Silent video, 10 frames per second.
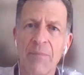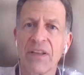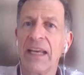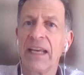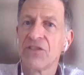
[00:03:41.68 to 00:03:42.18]

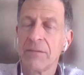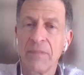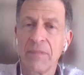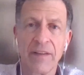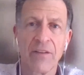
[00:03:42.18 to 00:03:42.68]

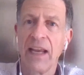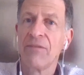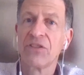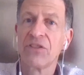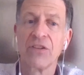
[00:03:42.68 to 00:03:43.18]
application and the other
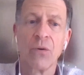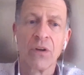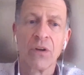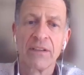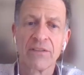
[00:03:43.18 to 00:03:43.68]
half is
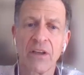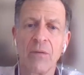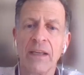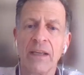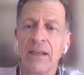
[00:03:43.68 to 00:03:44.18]
ignored.
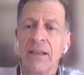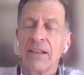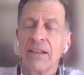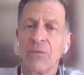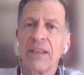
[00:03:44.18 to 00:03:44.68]
So
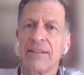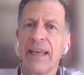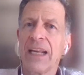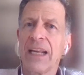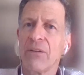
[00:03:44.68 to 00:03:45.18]
you can really
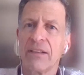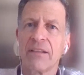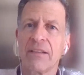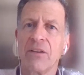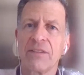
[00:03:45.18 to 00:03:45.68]
tailor it
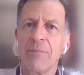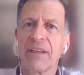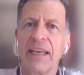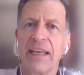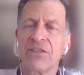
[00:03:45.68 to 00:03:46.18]
to those
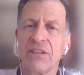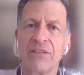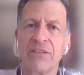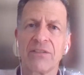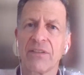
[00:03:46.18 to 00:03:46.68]

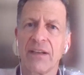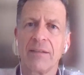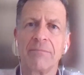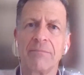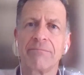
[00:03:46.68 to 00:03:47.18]
applications
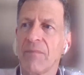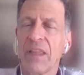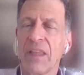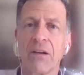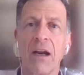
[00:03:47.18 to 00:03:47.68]

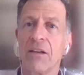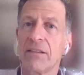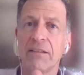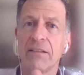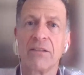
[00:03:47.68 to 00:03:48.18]
that are
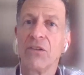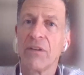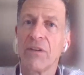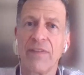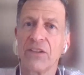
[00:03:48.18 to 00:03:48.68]
hard to
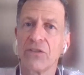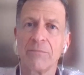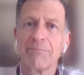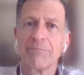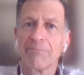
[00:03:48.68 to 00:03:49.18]
do with
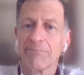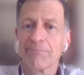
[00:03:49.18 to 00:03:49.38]
facial.